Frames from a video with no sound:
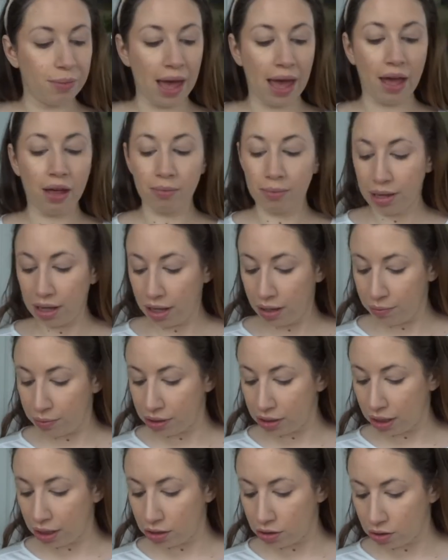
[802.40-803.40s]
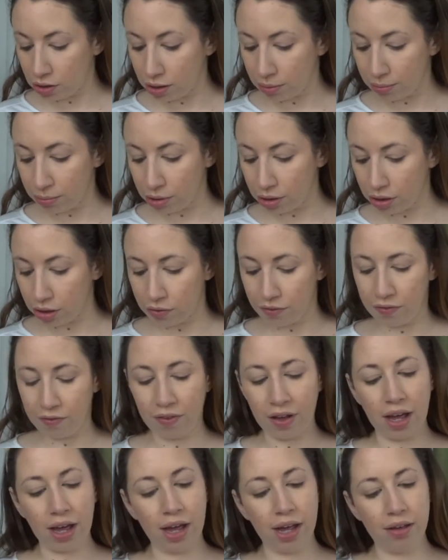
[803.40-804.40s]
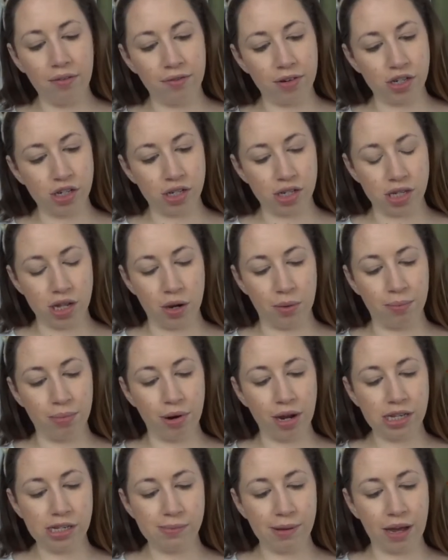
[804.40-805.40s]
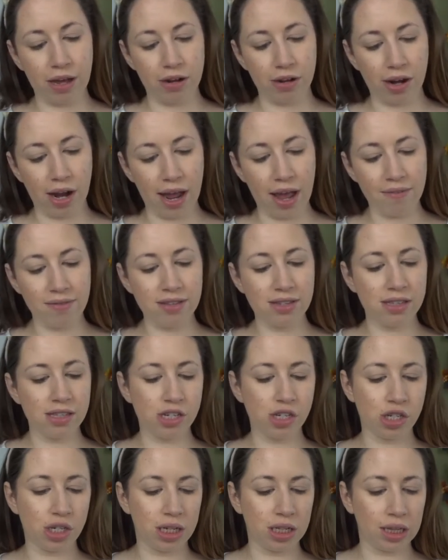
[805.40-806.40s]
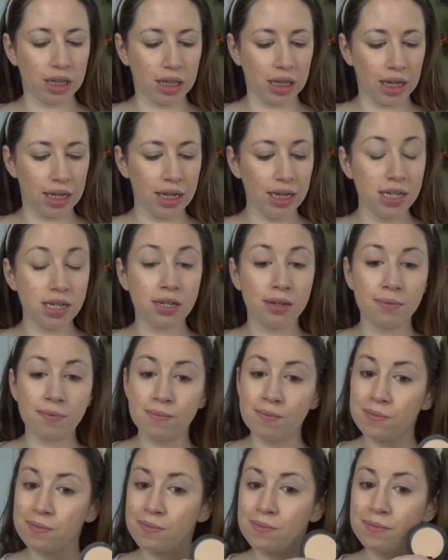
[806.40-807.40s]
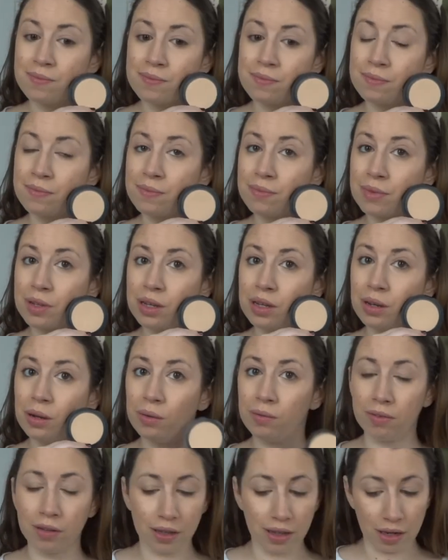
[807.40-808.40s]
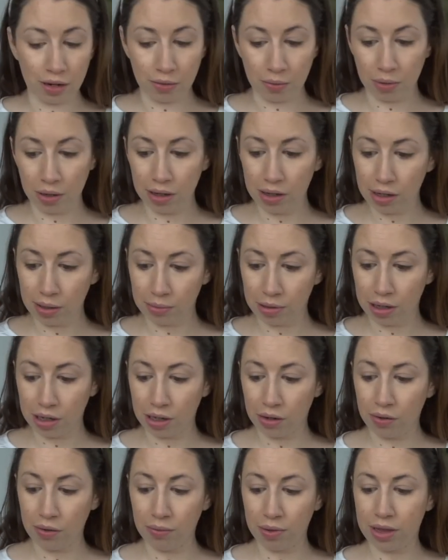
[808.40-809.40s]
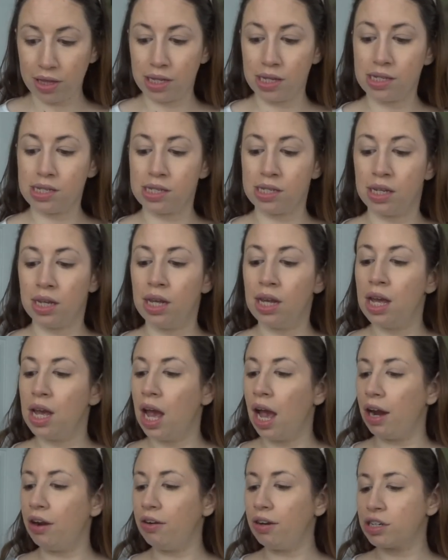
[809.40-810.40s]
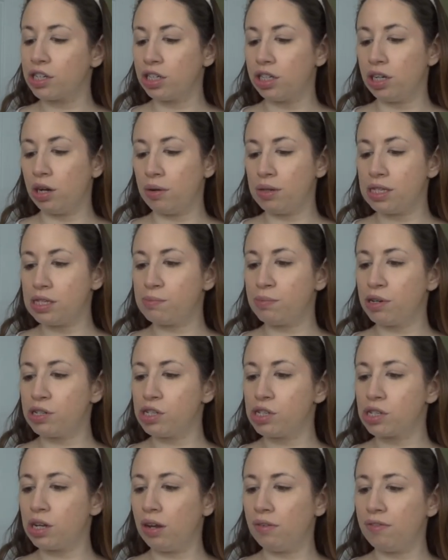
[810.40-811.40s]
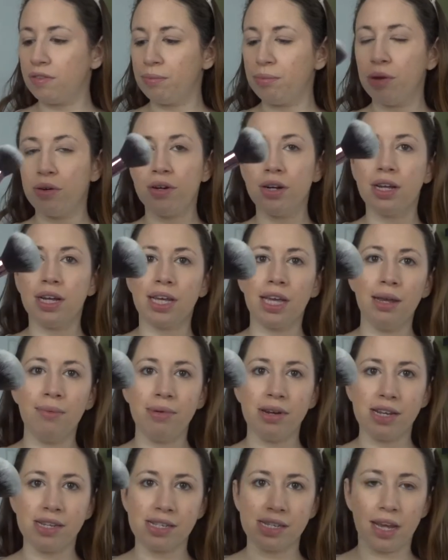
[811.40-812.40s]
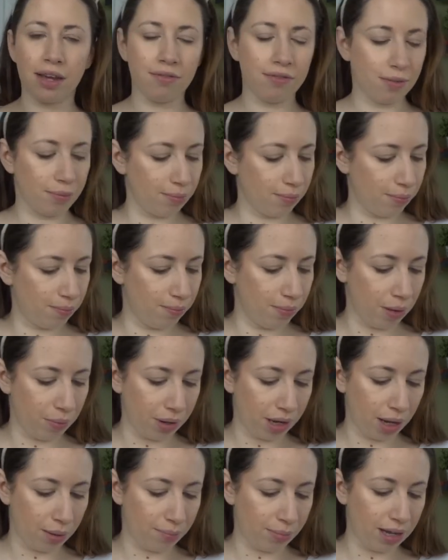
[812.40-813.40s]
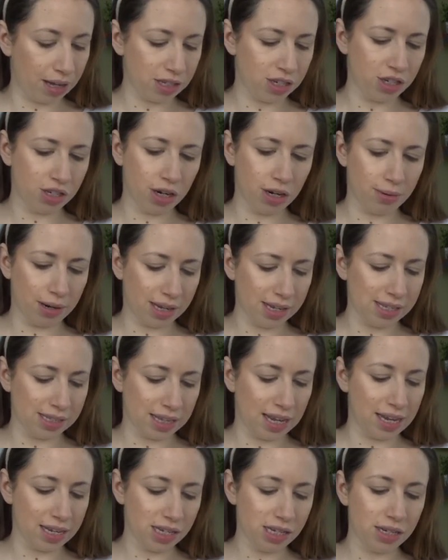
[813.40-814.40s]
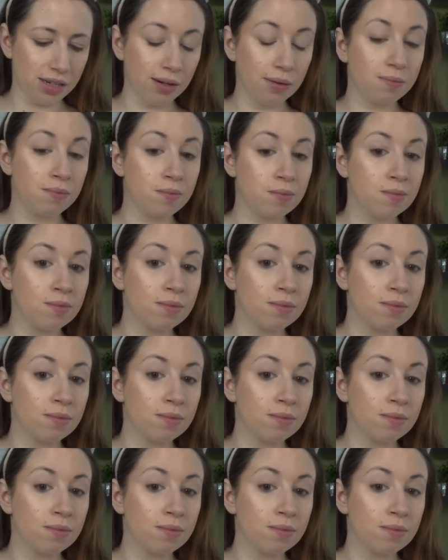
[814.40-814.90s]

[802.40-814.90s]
Almay. We landed on number five, which is their press powder. I have this in the shade Light. Hopefully that'll work. I'm gonna go in with this. I don't actually know what this brush is called from Moda. It came in a set from that we got in BoxyCharm, I guess last year.